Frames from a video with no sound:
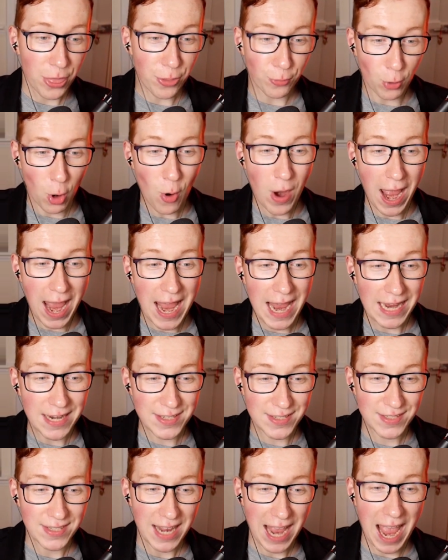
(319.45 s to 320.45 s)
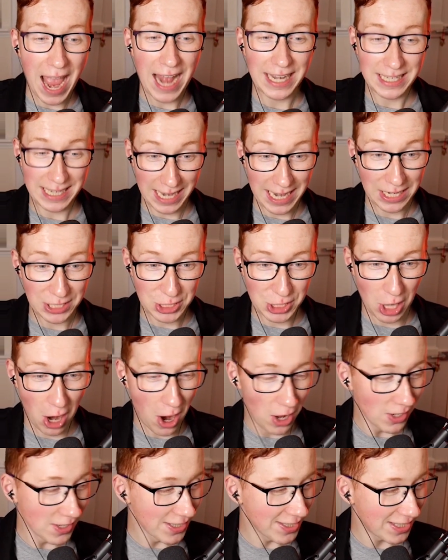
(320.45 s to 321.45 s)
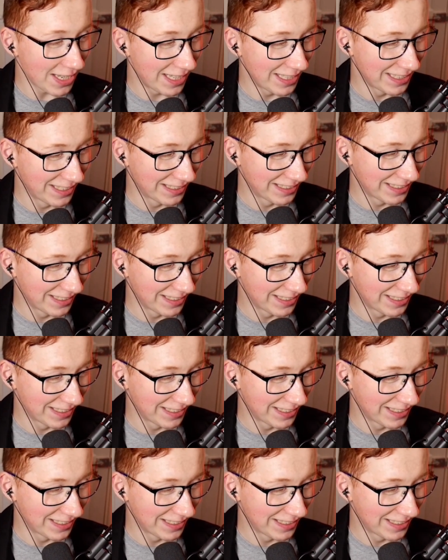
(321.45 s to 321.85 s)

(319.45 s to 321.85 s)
throw eggs at King Charles,